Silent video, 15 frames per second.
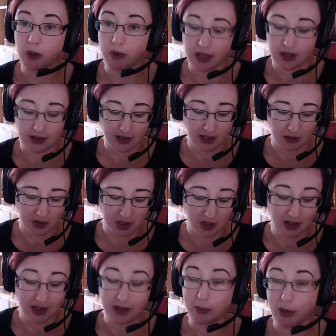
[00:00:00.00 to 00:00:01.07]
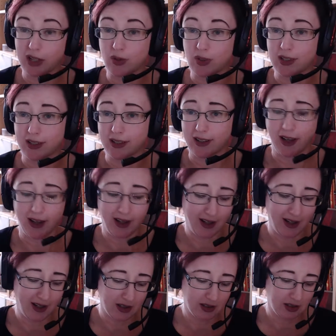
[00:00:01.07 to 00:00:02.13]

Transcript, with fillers: weigh the same once you have the batteries in. Ha! Huh.